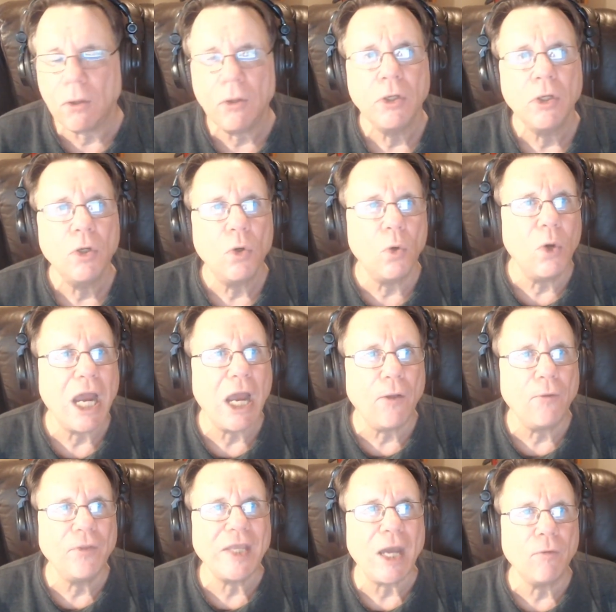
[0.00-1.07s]
who held
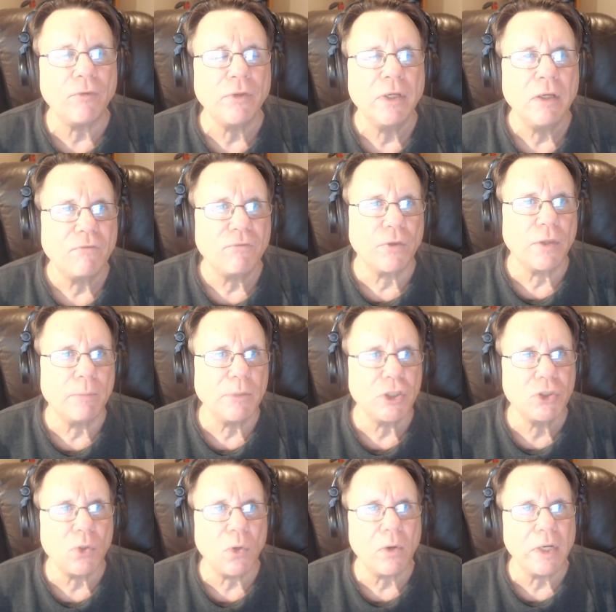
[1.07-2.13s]
out for the
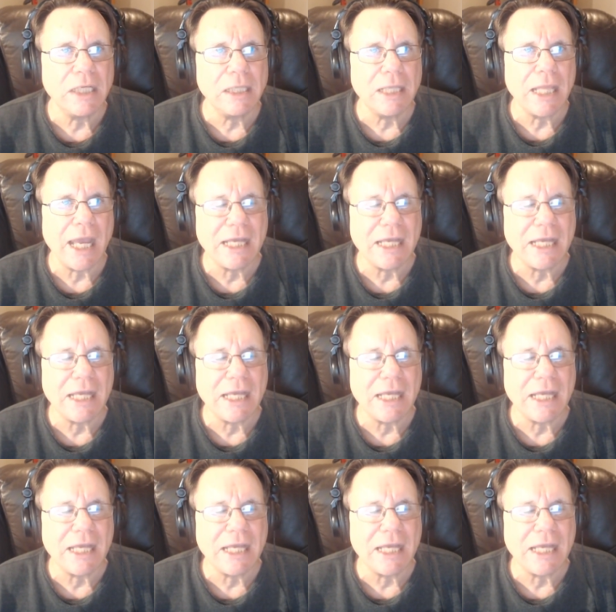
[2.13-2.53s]
majority of last